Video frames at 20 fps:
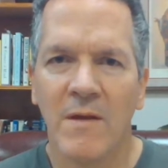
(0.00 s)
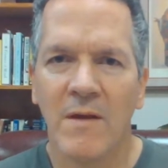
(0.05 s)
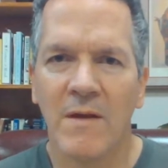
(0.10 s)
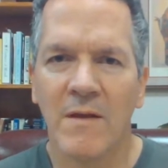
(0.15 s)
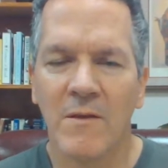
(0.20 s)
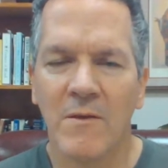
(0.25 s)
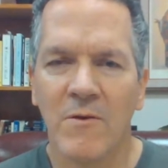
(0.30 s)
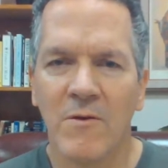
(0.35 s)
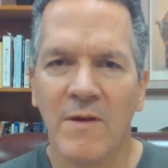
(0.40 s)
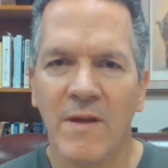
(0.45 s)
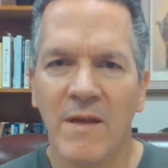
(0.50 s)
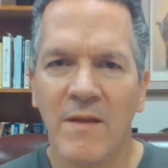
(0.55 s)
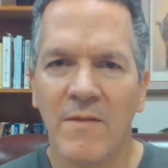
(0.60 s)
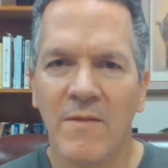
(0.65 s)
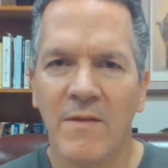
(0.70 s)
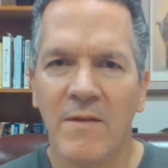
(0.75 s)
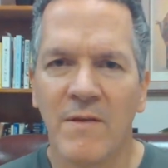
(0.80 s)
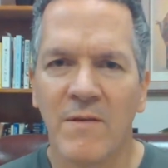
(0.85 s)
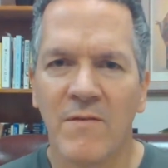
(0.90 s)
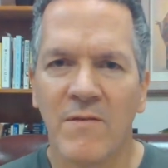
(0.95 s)
and look at
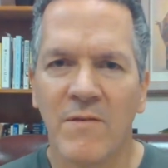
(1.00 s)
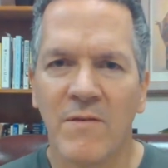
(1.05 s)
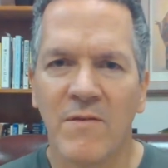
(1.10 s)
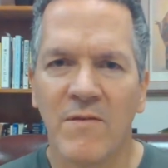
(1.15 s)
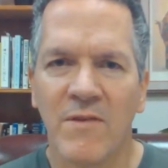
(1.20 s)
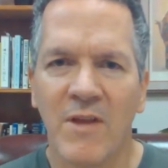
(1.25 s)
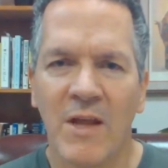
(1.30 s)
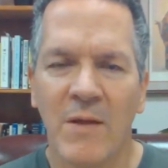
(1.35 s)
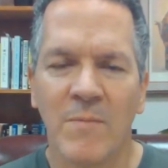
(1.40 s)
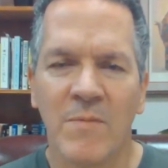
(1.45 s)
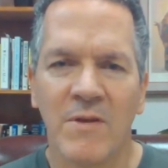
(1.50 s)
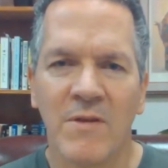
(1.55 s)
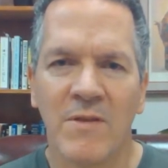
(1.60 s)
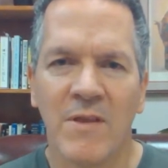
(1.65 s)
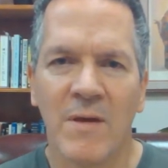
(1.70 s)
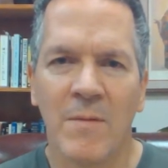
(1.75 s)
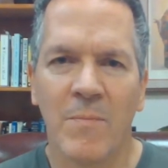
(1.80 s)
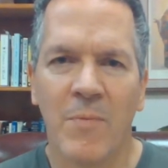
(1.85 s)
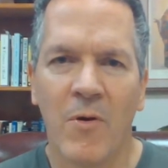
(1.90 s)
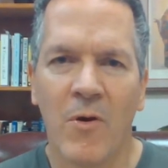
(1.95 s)
this statement
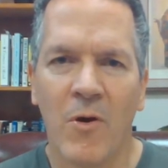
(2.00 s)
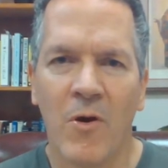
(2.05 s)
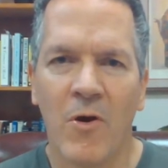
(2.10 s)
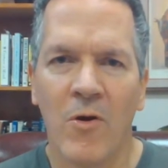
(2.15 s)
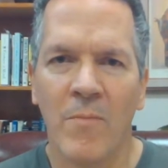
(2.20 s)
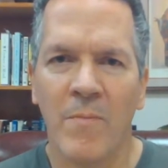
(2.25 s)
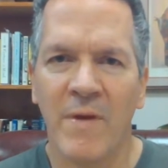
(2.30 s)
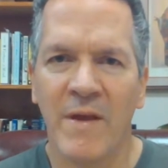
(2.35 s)
that Paul